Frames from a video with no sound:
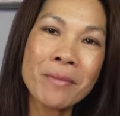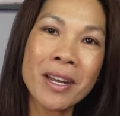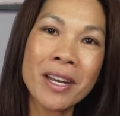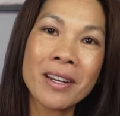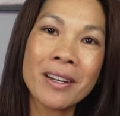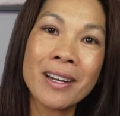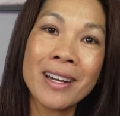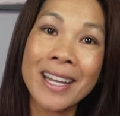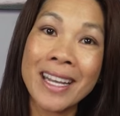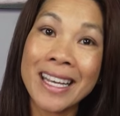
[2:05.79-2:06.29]
and
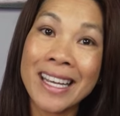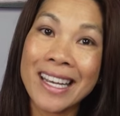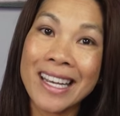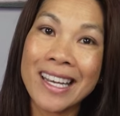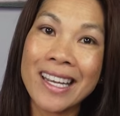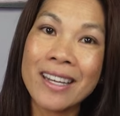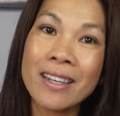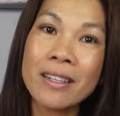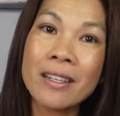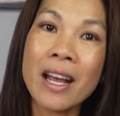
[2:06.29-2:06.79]

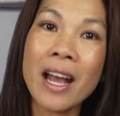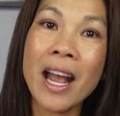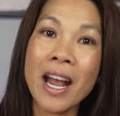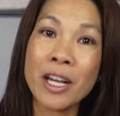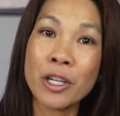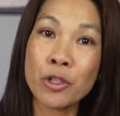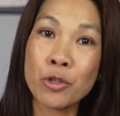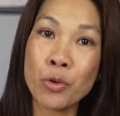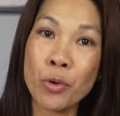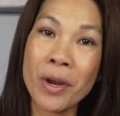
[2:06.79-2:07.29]
LinkedIn are
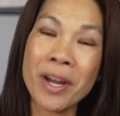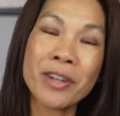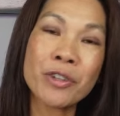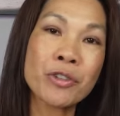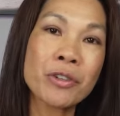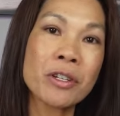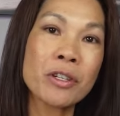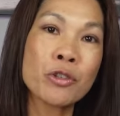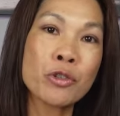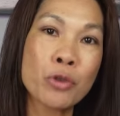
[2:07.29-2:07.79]

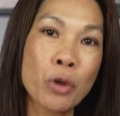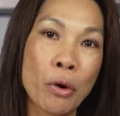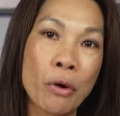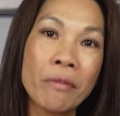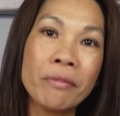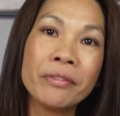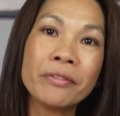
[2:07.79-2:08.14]
treasure trove